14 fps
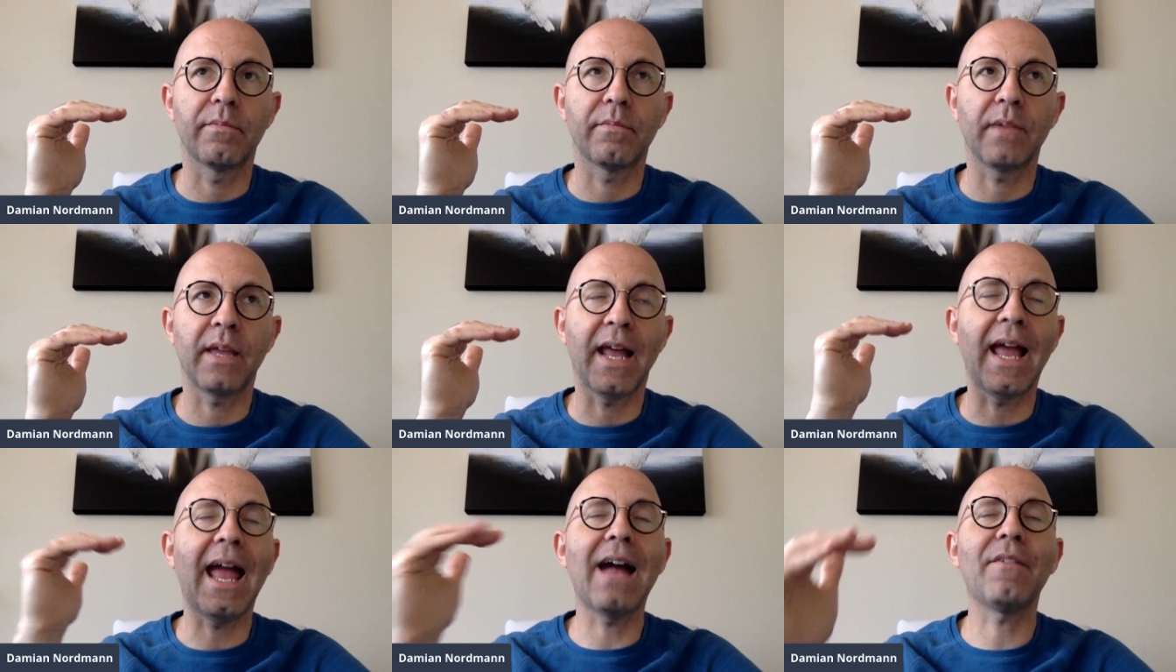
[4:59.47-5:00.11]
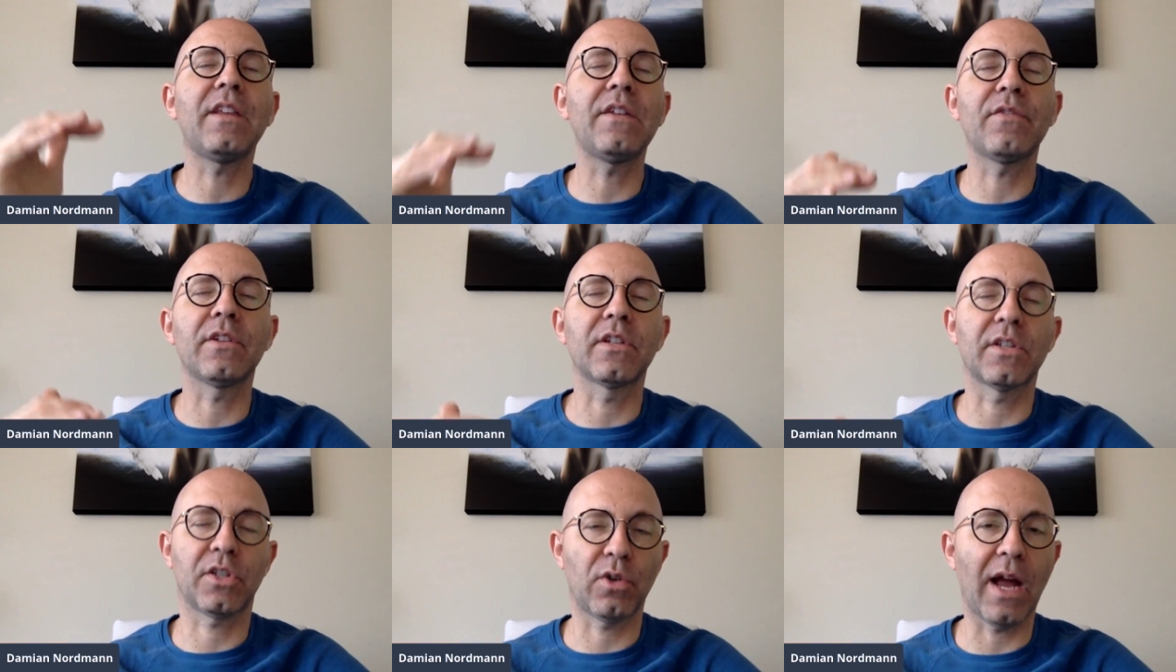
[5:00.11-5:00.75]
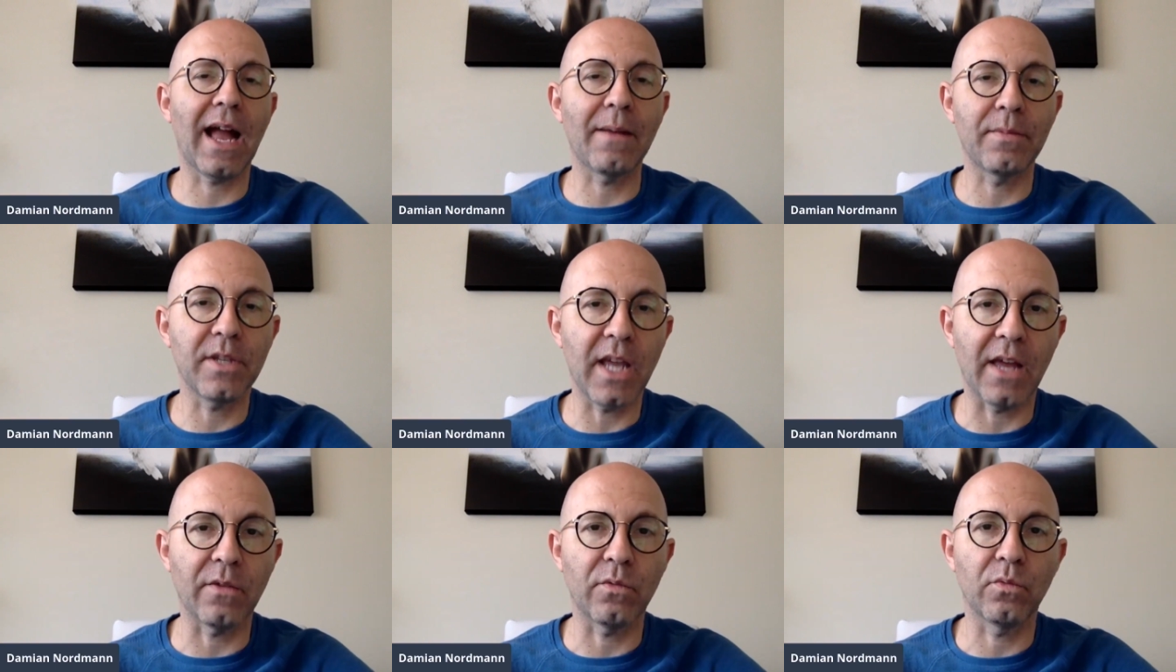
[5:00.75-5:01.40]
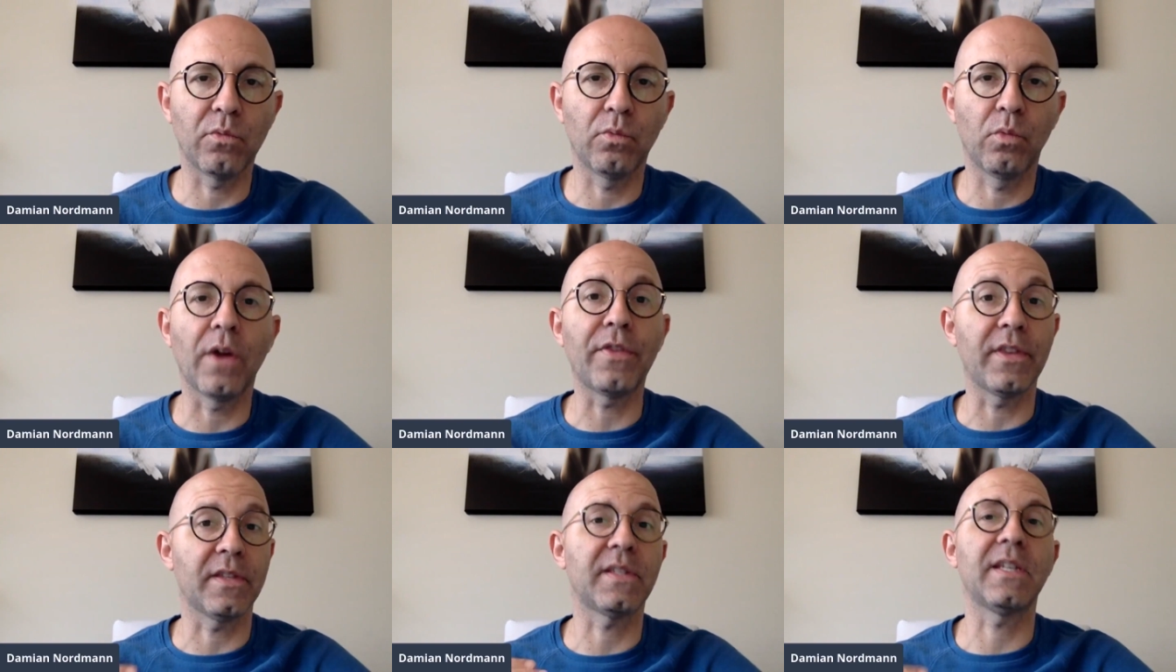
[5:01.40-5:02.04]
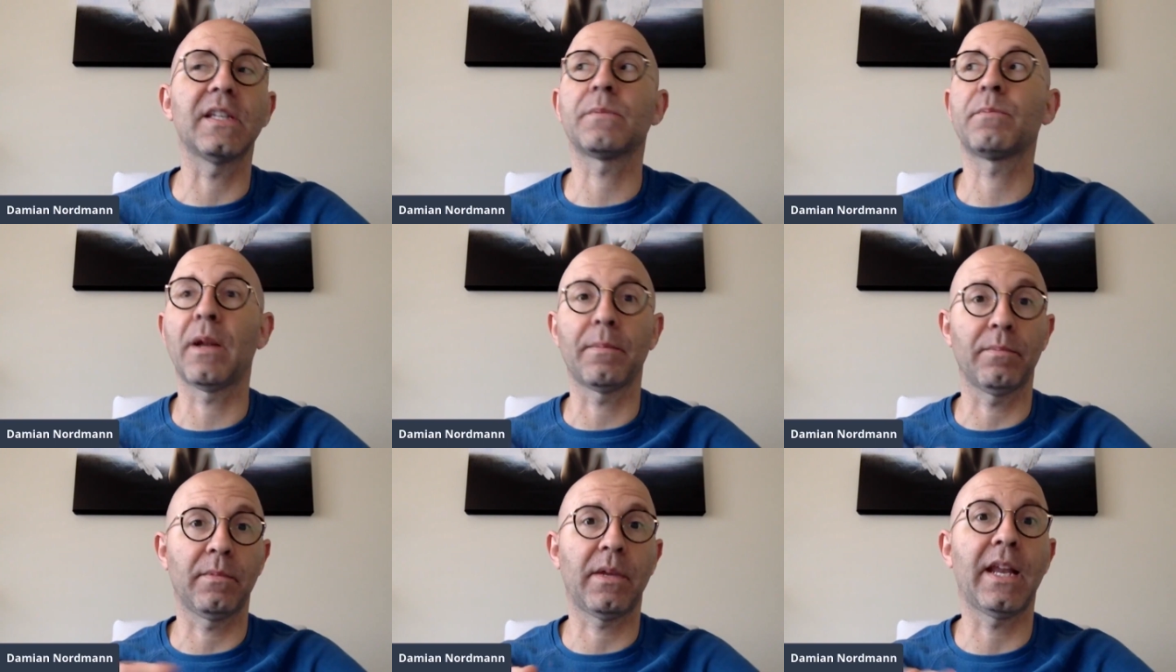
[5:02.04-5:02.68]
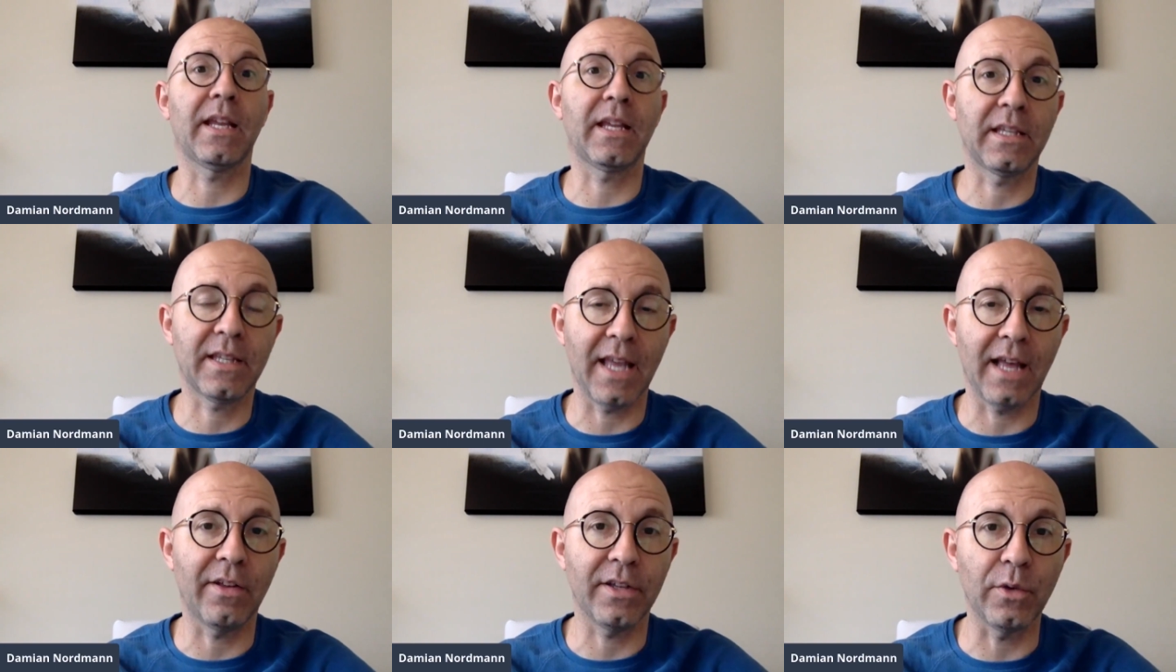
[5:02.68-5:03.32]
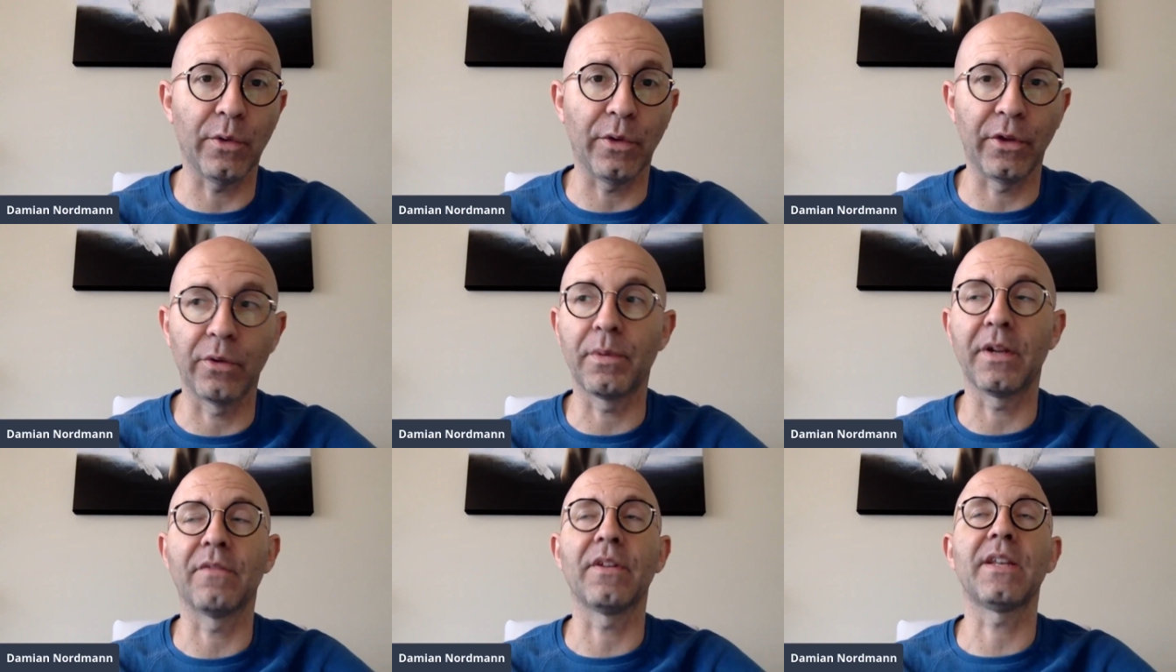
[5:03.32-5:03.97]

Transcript: and I haven't even described yet what this is, but I'm kind of telling you a little bit of it